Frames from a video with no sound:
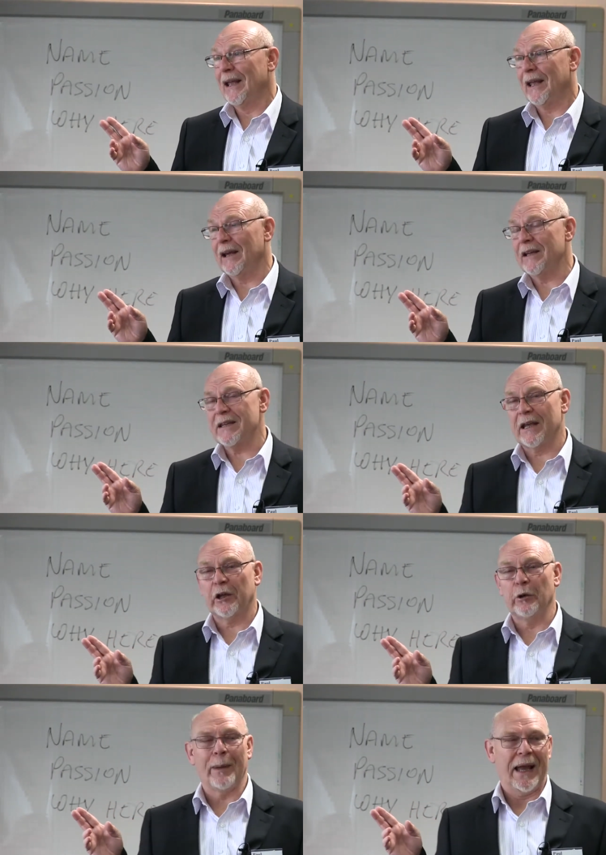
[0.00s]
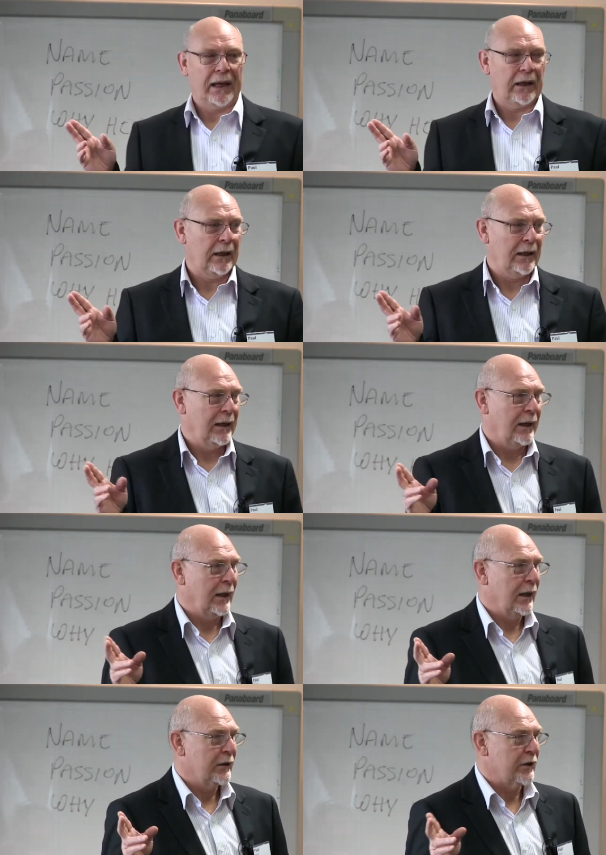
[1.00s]
Can I take you back
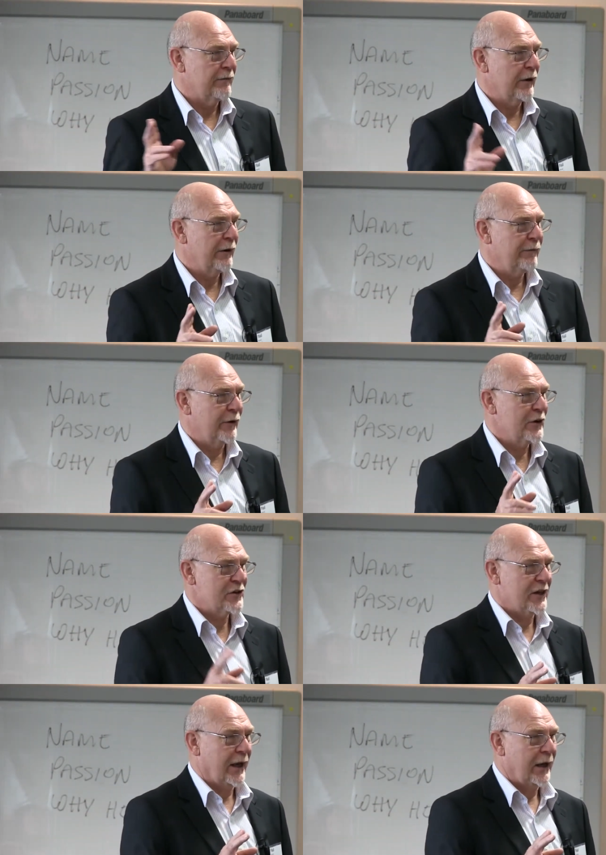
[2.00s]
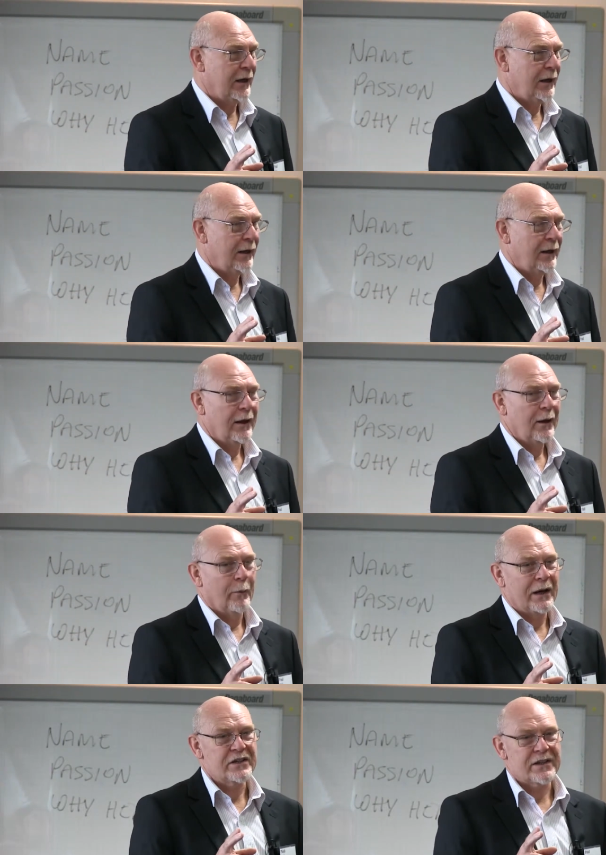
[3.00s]
to the very first day
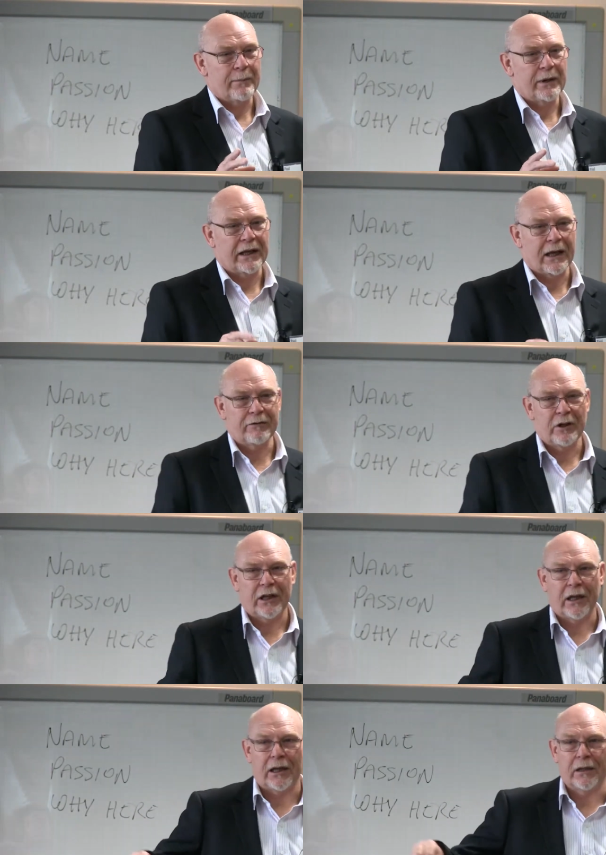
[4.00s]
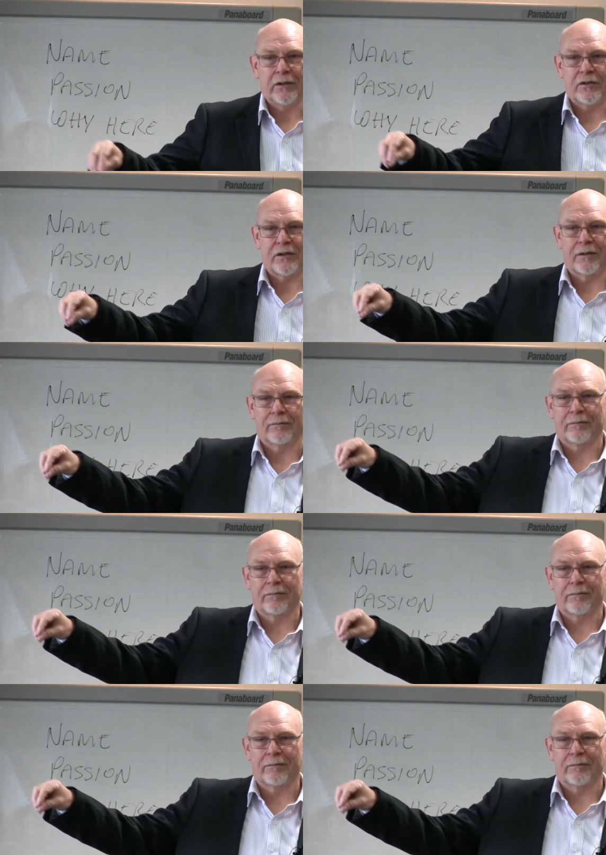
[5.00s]
when somebody gave you the keys